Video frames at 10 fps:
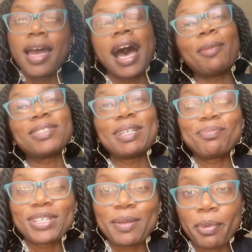I'm
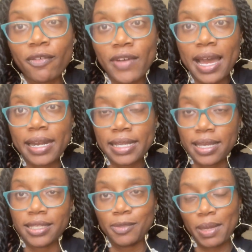simply providing
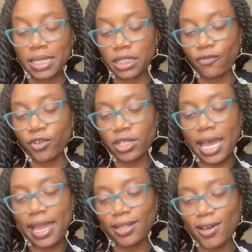a space for
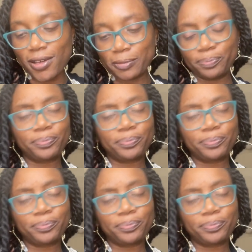dialogue,